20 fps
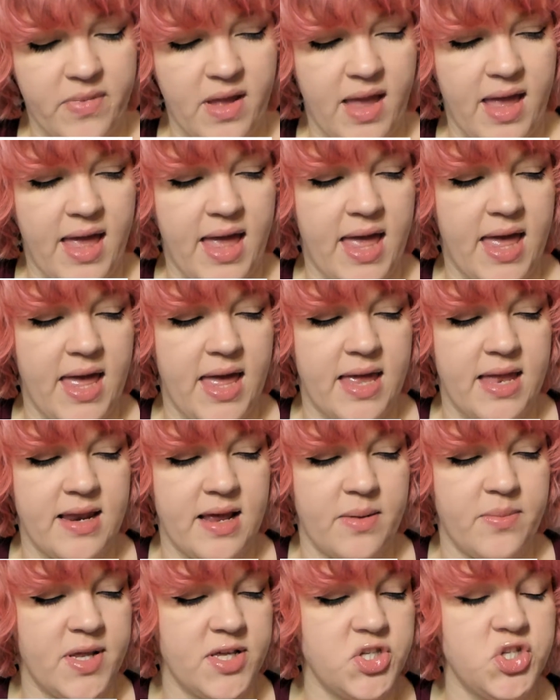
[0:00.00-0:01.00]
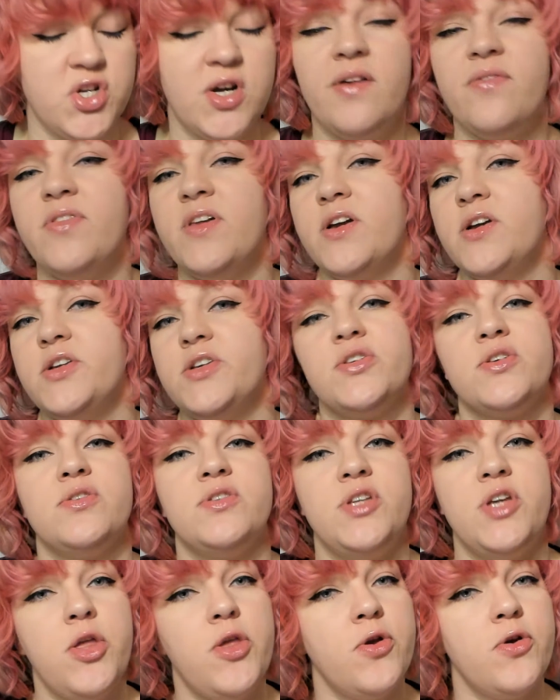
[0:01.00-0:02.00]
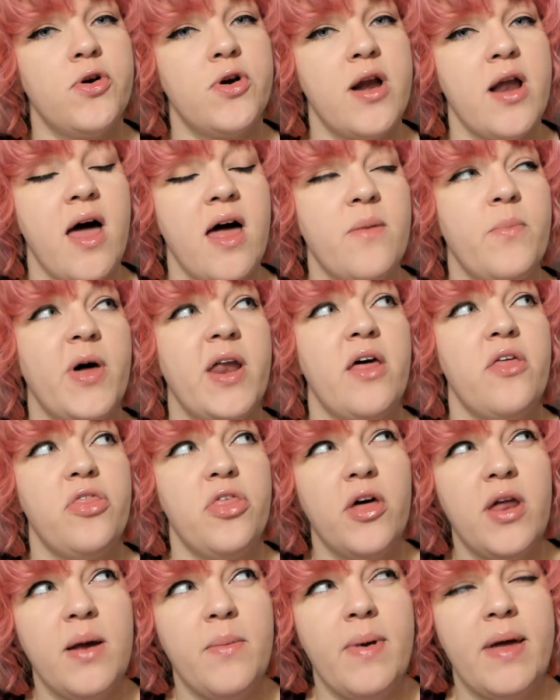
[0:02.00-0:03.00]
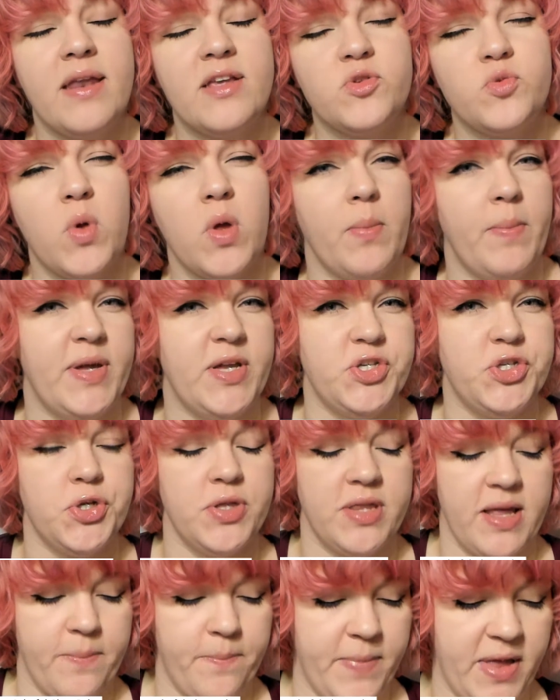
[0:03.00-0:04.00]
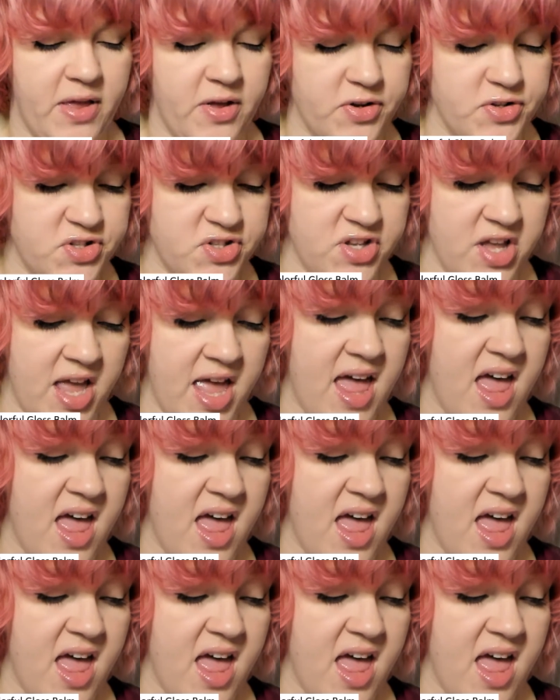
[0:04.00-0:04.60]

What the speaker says: And I'm not sure if they're discontinued or not, but I thought I might as well mention them because